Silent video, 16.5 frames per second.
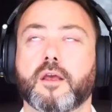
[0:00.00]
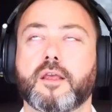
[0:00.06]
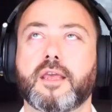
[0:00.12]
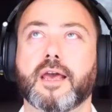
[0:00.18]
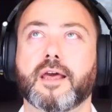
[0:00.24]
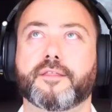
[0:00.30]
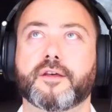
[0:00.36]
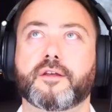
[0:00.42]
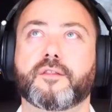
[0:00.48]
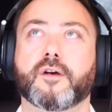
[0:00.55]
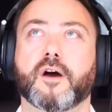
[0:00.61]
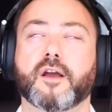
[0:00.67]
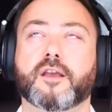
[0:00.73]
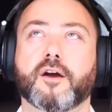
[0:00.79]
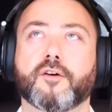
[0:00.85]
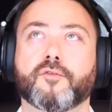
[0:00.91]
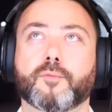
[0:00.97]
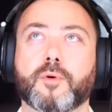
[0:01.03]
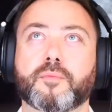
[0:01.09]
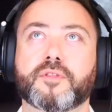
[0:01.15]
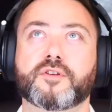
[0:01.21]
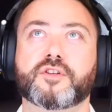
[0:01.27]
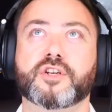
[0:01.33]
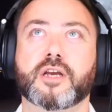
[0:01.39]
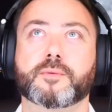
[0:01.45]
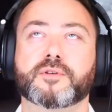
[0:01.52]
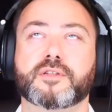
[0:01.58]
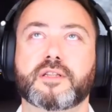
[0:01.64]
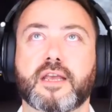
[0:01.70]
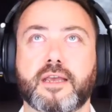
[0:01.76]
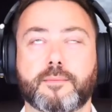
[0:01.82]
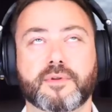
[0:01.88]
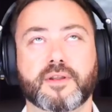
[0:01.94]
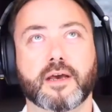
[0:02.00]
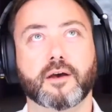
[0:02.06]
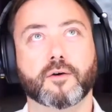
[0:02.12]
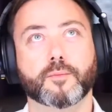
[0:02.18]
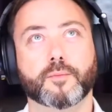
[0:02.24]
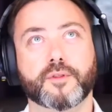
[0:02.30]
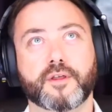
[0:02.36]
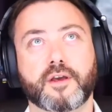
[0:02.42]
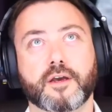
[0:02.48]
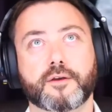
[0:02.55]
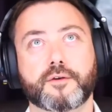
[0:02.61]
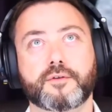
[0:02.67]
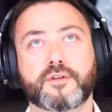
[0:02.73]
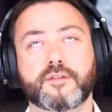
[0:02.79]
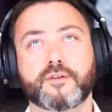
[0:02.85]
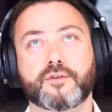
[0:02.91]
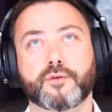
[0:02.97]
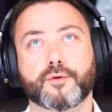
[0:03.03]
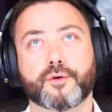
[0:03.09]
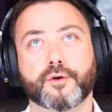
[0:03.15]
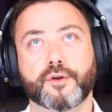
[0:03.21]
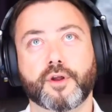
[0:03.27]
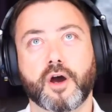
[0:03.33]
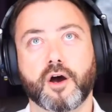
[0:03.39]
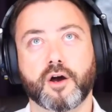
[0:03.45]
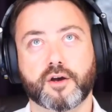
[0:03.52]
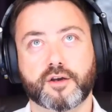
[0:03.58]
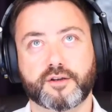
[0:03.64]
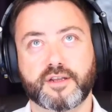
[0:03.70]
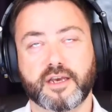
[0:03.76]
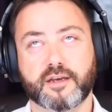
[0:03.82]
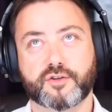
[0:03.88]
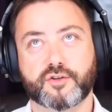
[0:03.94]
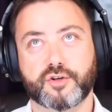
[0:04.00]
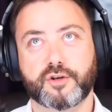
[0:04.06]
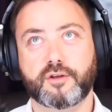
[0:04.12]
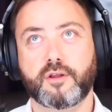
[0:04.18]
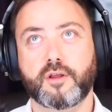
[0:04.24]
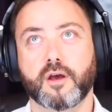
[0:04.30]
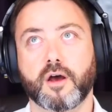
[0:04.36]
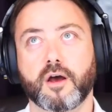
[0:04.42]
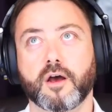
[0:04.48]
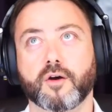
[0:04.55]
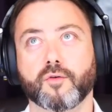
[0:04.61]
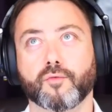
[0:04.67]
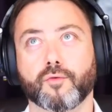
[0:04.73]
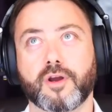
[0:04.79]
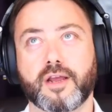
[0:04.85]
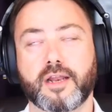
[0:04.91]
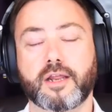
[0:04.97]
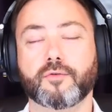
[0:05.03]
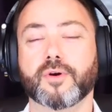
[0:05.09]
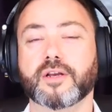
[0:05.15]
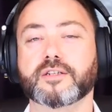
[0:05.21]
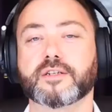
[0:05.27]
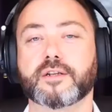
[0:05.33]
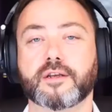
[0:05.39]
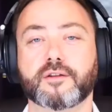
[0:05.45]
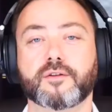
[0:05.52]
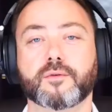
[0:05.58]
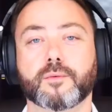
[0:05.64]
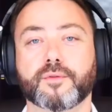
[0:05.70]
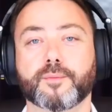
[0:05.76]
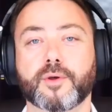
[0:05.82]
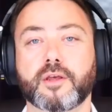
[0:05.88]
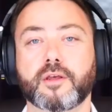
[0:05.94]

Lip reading: yeah, I can't remember the chap's name now, but the guy who did the talk on architecture really resonated with me.